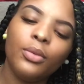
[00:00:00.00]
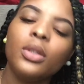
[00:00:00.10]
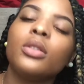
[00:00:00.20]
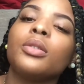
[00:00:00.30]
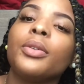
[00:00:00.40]

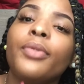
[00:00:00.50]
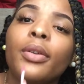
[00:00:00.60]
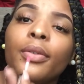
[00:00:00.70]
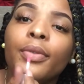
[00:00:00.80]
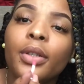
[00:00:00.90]
What is your
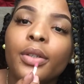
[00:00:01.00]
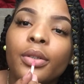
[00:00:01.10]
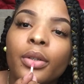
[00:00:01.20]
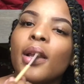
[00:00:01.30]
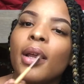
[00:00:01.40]
favorite
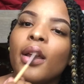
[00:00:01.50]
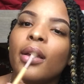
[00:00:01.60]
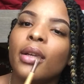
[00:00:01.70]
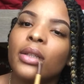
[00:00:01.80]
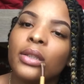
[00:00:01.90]
feature?
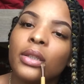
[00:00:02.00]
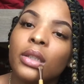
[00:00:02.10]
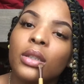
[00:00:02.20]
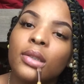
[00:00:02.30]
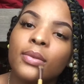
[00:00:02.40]

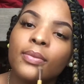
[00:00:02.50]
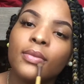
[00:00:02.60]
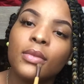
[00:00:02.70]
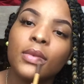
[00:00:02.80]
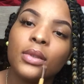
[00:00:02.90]
Into
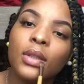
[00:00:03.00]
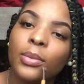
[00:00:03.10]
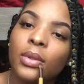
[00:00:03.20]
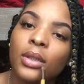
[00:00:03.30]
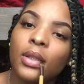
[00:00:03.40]

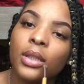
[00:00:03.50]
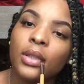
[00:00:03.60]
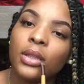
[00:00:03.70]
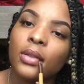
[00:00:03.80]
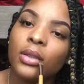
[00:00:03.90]

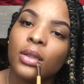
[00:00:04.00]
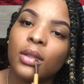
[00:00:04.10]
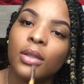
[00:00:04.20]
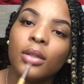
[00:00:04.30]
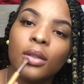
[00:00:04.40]
lipsticks
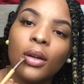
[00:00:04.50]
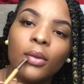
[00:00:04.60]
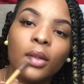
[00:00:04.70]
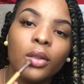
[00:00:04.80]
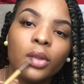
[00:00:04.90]
and
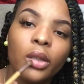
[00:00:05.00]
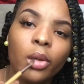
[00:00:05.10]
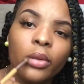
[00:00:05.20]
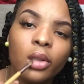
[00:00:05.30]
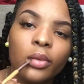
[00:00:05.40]
I'm gonna
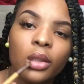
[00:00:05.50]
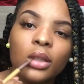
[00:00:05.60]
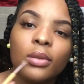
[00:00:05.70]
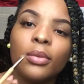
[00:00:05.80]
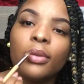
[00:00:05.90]
Cholo
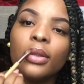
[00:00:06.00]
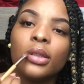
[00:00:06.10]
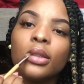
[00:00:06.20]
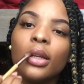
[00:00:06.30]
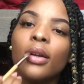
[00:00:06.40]
because I'm gonna
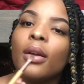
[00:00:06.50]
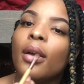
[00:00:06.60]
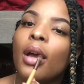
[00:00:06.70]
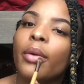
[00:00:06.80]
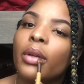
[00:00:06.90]
waste it.
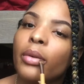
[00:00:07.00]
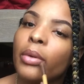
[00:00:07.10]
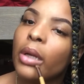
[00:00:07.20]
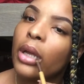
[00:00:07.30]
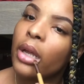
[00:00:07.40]
I mean,
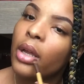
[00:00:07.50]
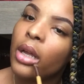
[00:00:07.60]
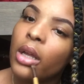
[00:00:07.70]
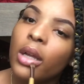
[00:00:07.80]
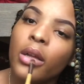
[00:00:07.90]

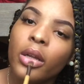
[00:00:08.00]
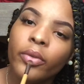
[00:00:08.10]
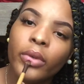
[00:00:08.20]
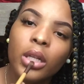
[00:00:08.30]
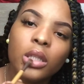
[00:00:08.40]

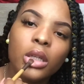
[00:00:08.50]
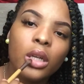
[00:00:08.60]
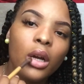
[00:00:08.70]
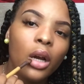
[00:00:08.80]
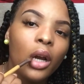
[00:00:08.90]

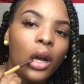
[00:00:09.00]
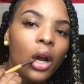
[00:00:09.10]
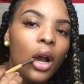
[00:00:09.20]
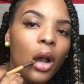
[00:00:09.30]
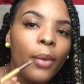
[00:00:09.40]
invested her
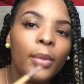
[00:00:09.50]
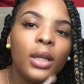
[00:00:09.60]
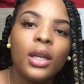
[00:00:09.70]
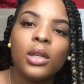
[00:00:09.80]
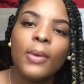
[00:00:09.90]

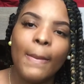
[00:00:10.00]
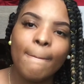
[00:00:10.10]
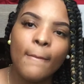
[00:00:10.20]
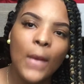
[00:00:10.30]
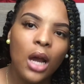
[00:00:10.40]
money into it.
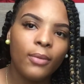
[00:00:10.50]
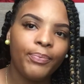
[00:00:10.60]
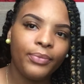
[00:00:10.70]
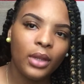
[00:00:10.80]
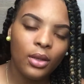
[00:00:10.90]

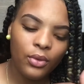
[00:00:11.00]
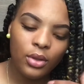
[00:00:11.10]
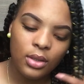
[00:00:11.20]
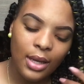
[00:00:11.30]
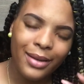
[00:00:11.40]
And of
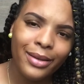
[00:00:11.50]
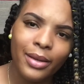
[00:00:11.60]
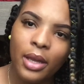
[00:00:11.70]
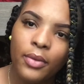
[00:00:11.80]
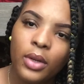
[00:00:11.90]
course, I
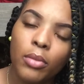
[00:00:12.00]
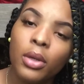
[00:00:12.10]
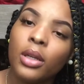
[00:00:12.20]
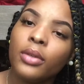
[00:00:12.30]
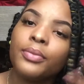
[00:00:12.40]
didn't have any
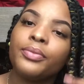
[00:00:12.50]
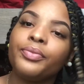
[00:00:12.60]
money.